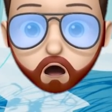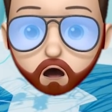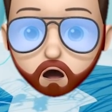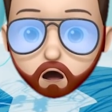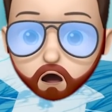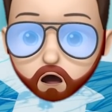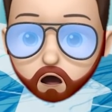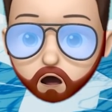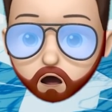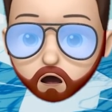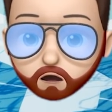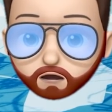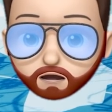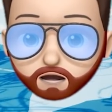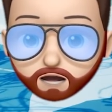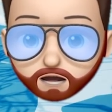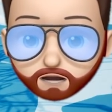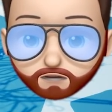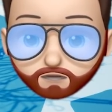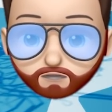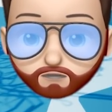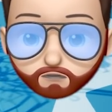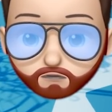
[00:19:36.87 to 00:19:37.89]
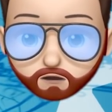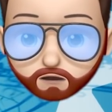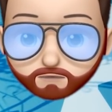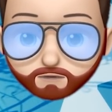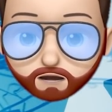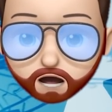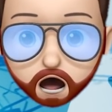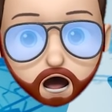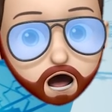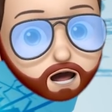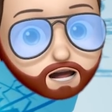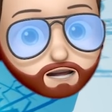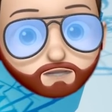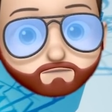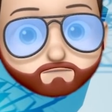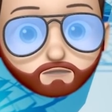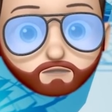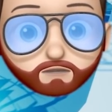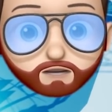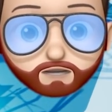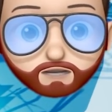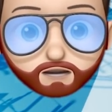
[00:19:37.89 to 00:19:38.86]
Oh, he's doing the ice
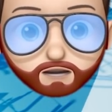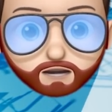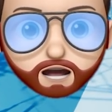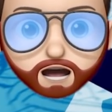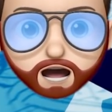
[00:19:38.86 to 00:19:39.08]
prison,